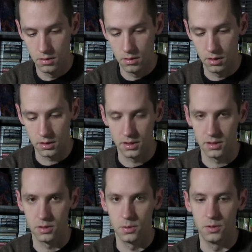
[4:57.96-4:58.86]
It looks like
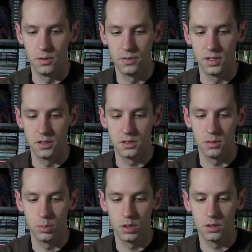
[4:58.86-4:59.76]
someone refinished
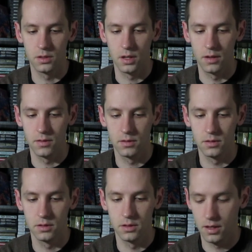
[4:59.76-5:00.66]
it, but it's not
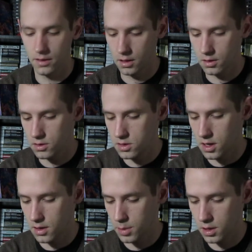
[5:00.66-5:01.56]
not that good job.